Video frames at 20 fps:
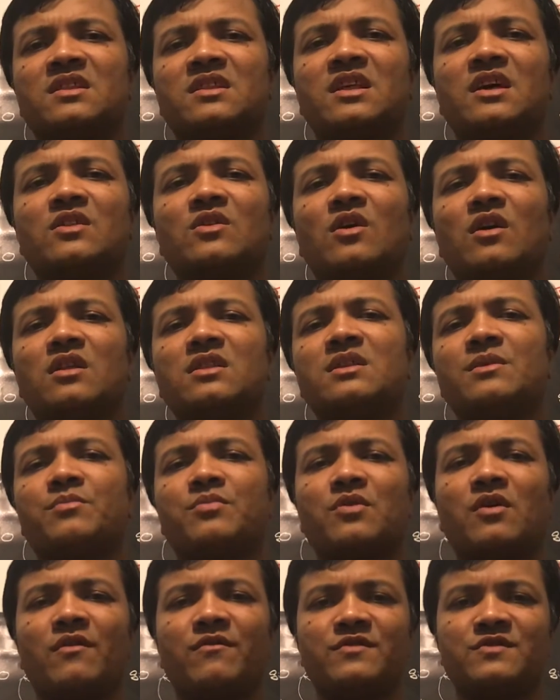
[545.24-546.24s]
then all the
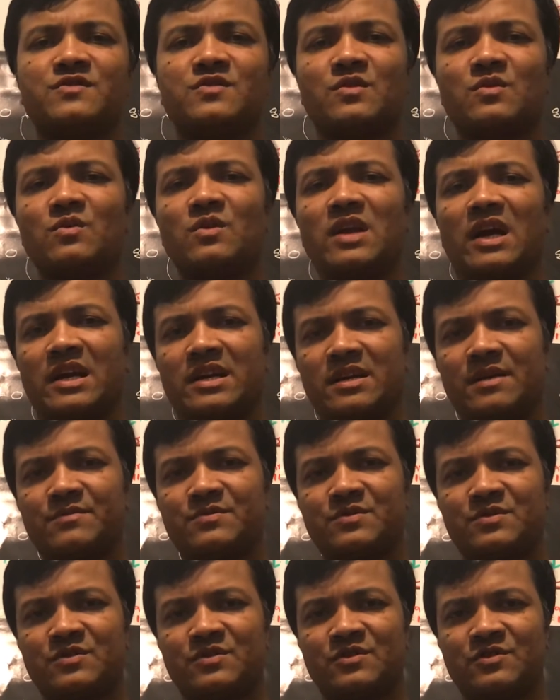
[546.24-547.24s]
professor will end
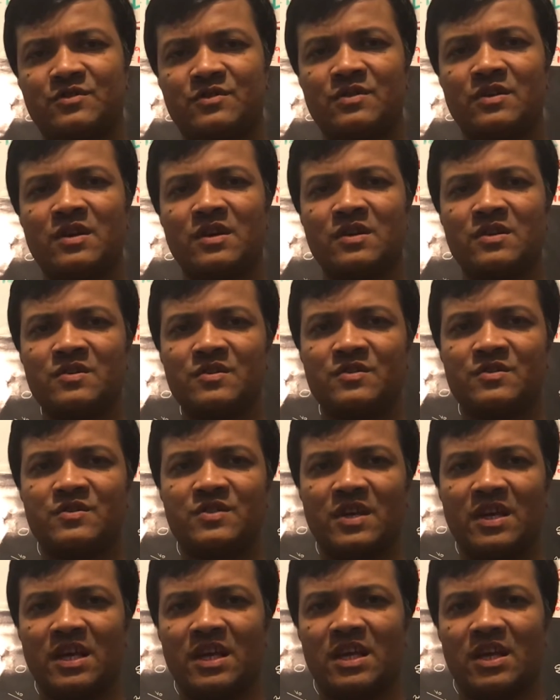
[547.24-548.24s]
up
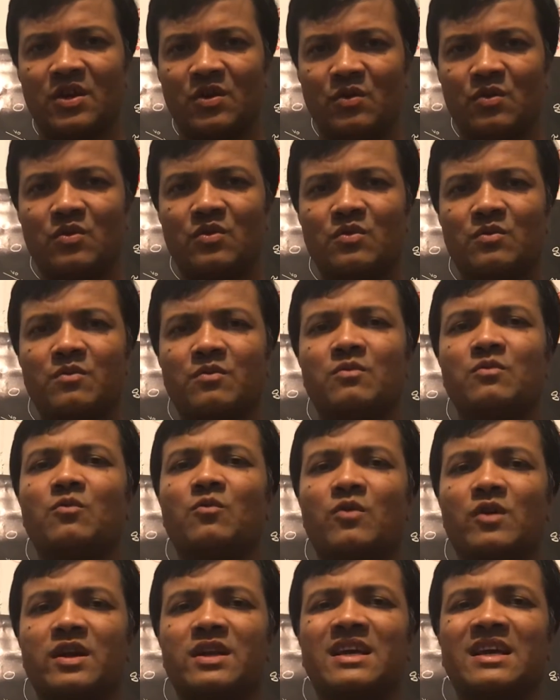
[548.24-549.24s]
seeing you
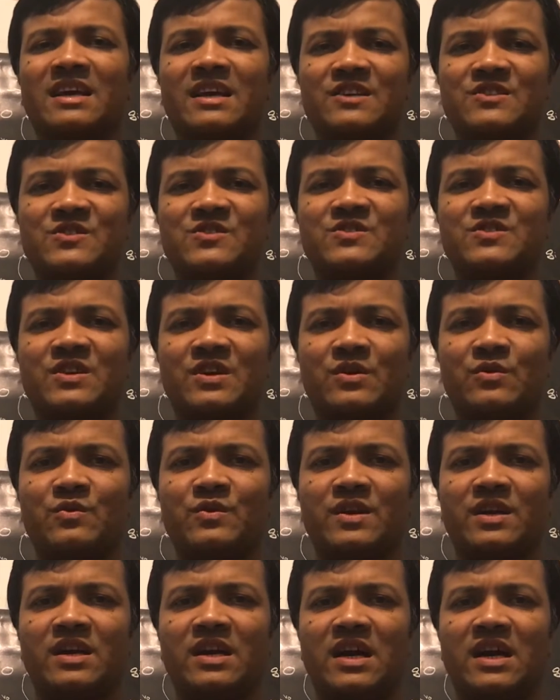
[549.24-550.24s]
working as a
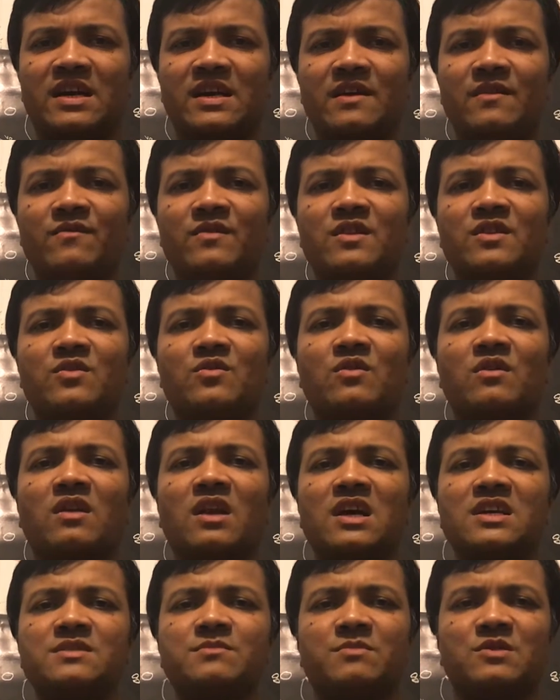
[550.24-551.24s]
security guard. Even your
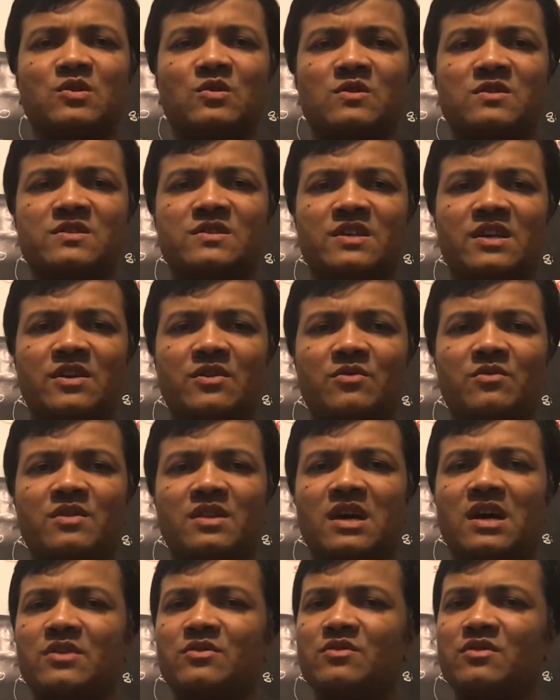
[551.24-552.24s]
classmate will see you.
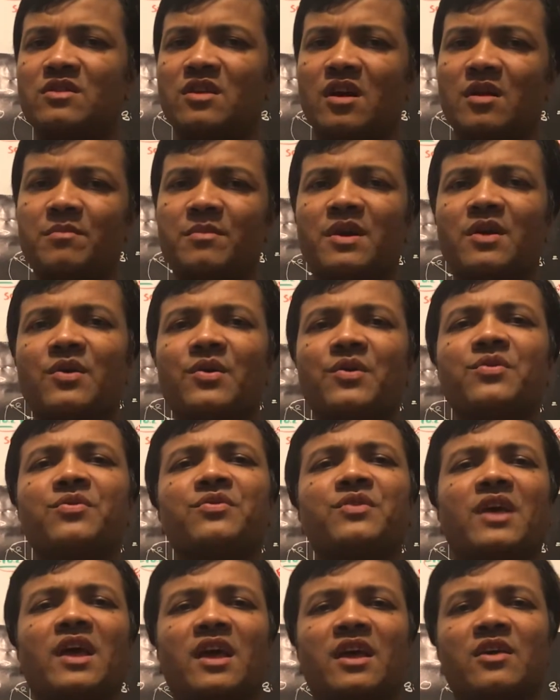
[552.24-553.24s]
That not be
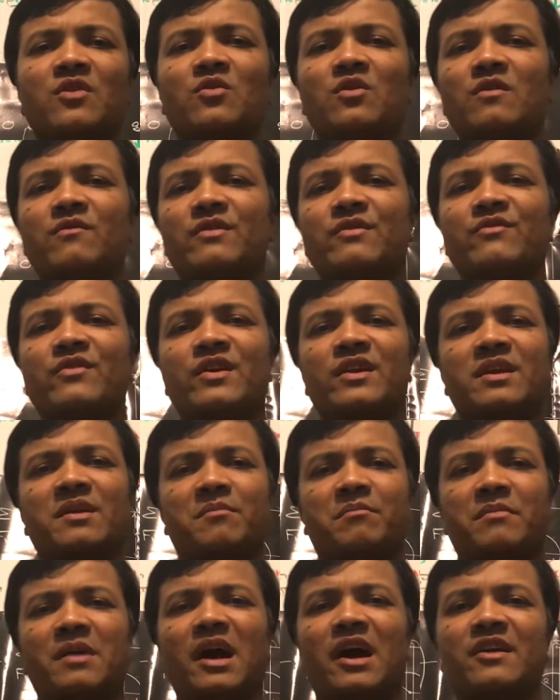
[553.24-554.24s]
good thing. You will be very
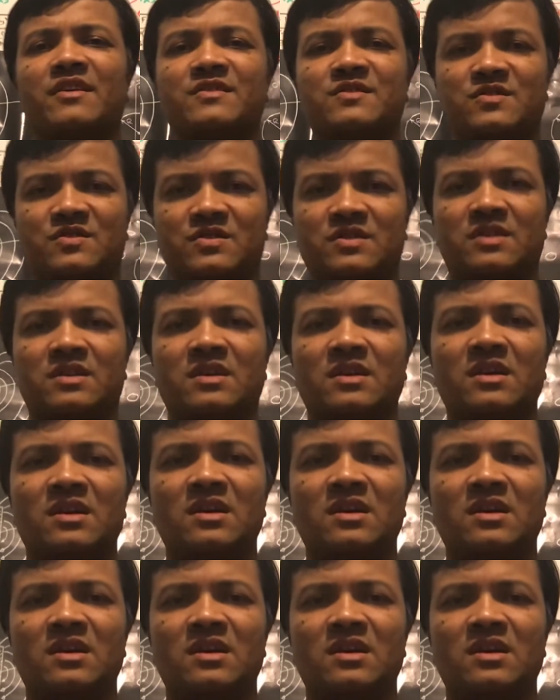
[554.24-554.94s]
embarrassed.